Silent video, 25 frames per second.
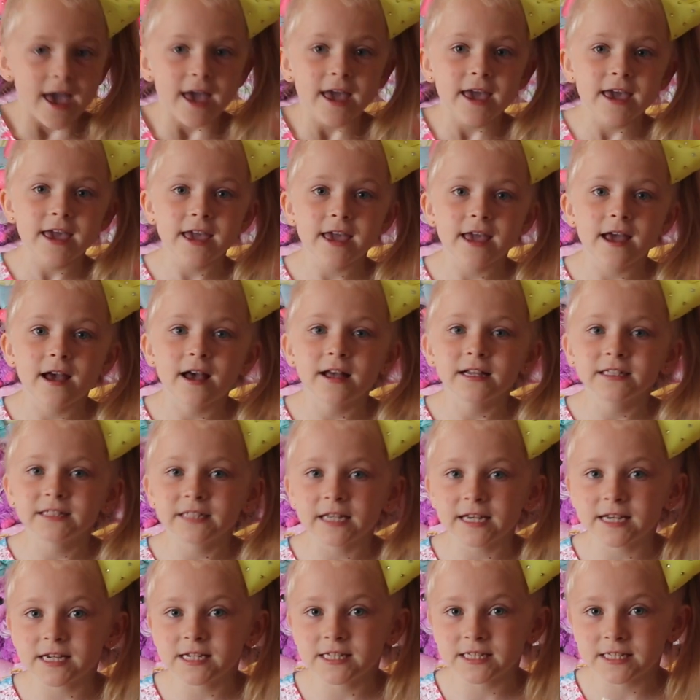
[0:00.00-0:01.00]
Here's
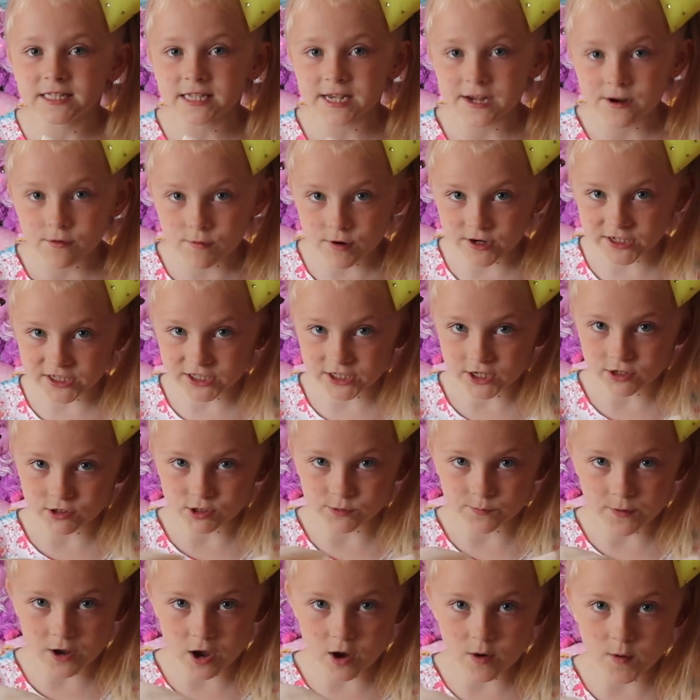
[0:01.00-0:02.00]
a sequin
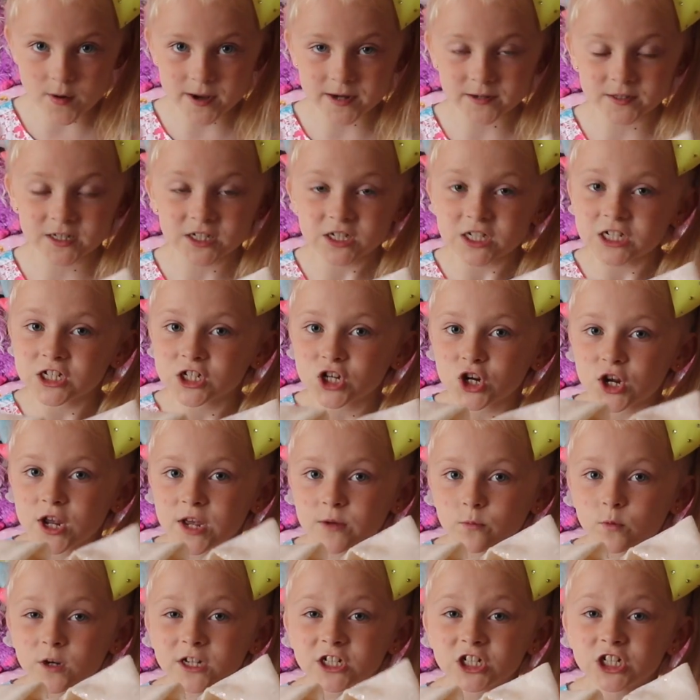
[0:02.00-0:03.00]
bow,
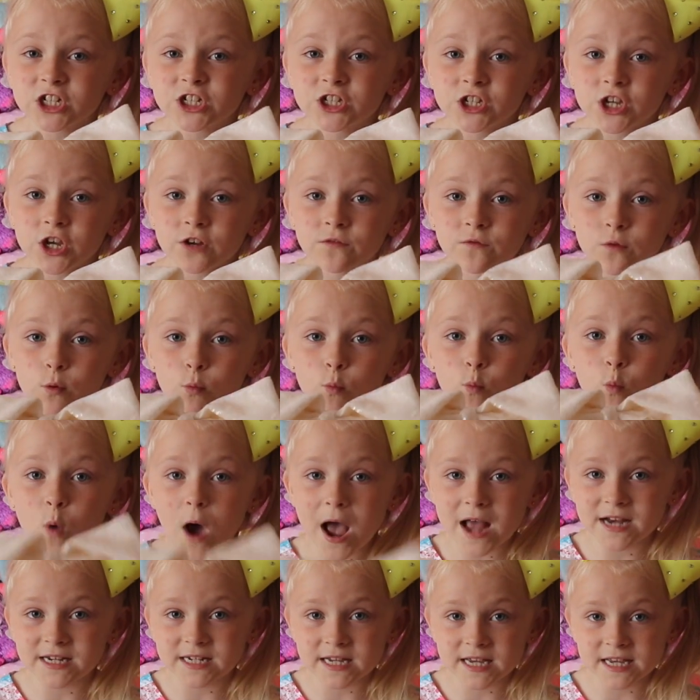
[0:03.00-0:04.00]
which is good for
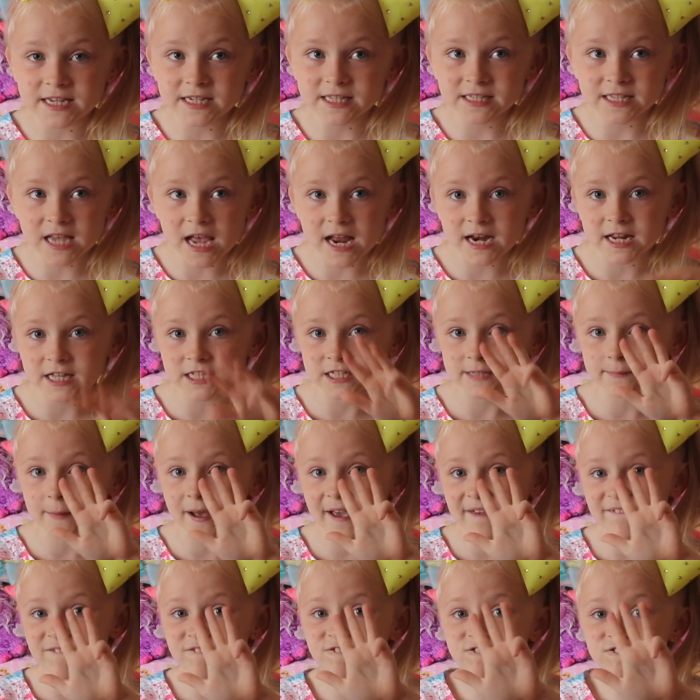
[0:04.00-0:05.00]
weddings, and it's
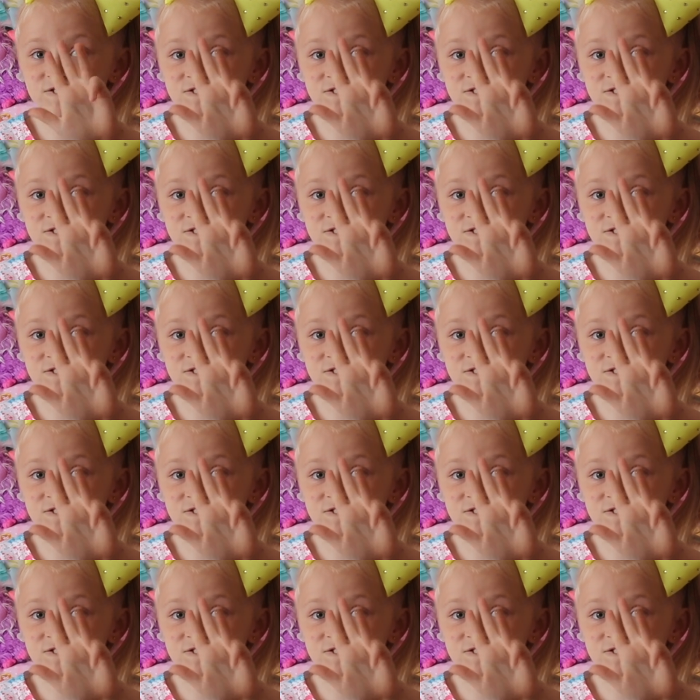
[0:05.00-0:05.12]
my